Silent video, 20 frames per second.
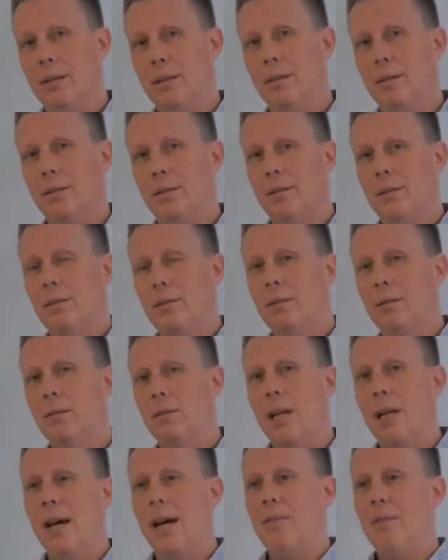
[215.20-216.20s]
you can
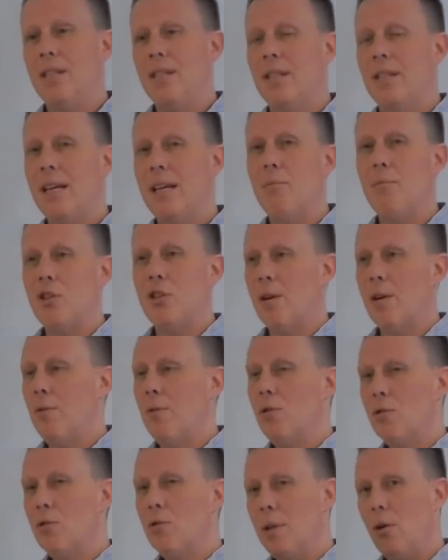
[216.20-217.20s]
have this thing which can be
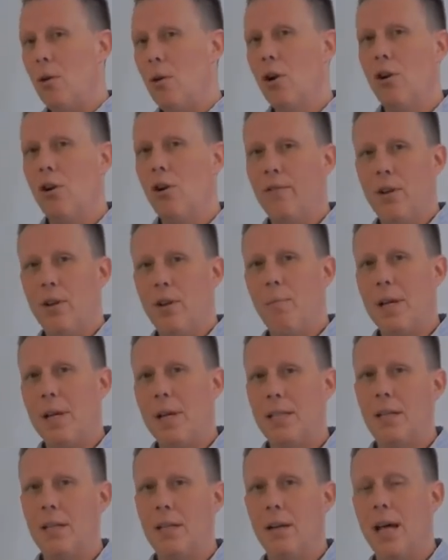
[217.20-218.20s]
used all over the place in
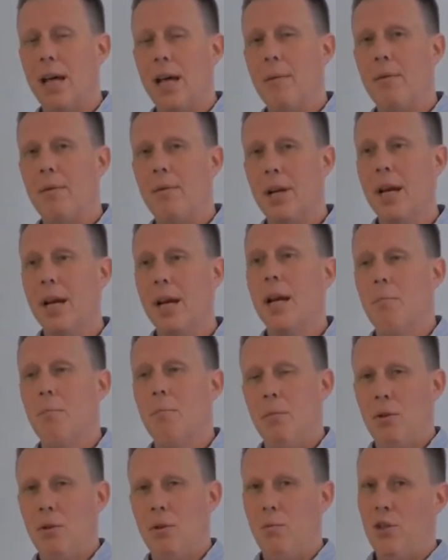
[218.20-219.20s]
the library,
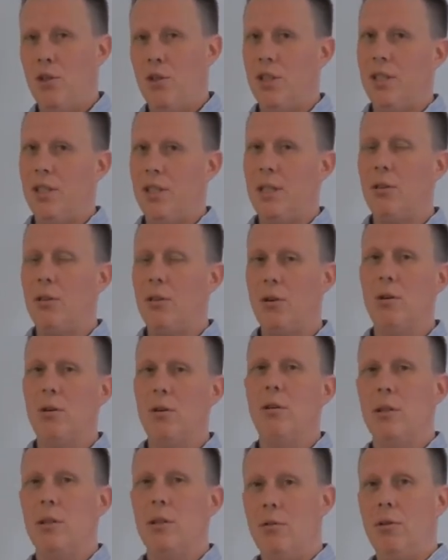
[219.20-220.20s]
but which is internal
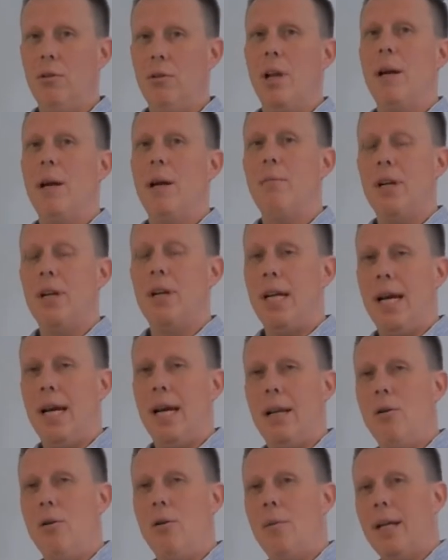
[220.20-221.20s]
to the library, and
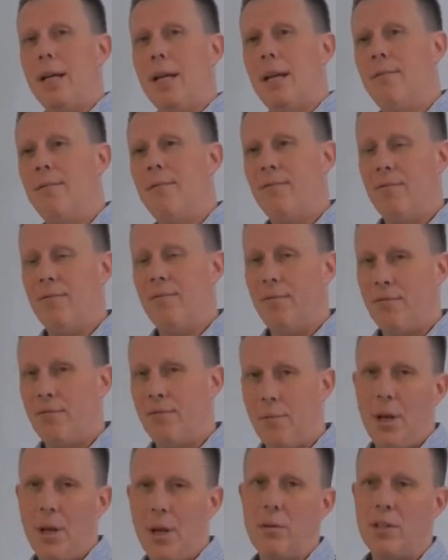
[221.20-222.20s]
nobody from the
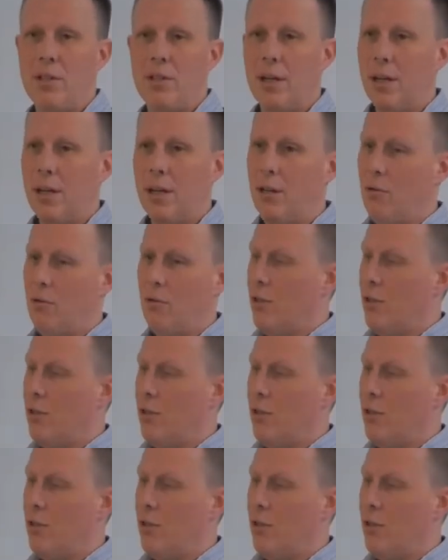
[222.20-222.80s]
outside can use it.